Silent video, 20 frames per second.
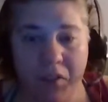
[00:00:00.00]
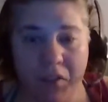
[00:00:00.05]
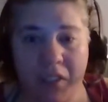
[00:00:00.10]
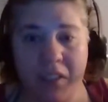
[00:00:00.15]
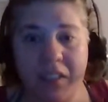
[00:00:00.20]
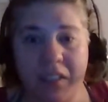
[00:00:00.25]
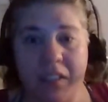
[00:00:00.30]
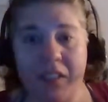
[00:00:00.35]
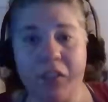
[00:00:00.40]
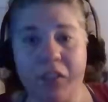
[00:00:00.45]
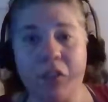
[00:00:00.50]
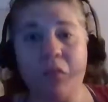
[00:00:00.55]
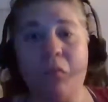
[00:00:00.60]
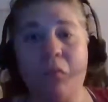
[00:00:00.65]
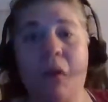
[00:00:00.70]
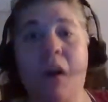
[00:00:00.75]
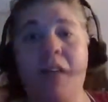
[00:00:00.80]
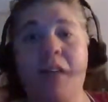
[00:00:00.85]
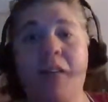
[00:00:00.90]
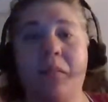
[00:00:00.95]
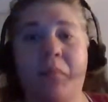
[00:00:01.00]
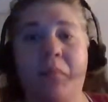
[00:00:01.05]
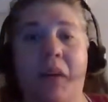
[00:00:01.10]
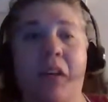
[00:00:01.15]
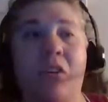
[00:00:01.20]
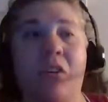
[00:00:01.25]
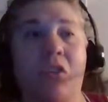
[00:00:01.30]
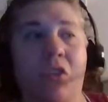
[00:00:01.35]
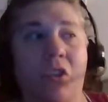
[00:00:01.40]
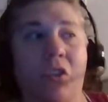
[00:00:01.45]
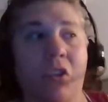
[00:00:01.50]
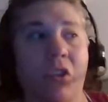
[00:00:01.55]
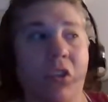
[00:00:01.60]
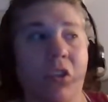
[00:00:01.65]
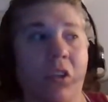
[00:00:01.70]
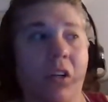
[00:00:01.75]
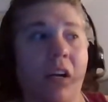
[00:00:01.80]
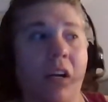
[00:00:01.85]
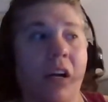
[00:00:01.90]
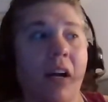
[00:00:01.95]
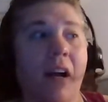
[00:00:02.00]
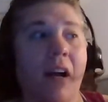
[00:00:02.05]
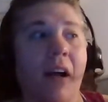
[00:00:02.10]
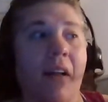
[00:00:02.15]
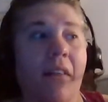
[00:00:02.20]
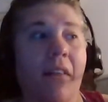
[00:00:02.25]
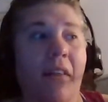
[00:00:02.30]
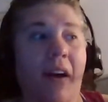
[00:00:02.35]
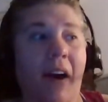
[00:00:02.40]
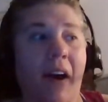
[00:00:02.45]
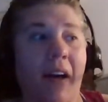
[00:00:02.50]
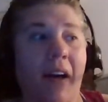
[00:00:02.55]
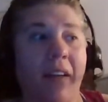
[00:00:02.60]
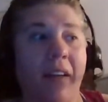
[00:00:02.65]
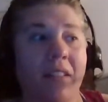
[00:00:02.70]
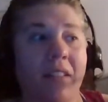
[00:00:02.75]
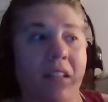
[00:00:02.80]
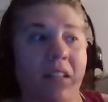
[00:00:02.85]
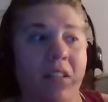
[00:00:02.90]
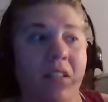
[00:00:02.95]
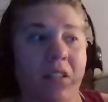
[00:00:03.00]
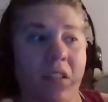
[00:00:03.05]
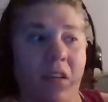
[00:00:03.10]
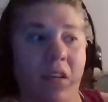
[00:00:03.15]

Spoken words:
for instance, you want to make sure that it's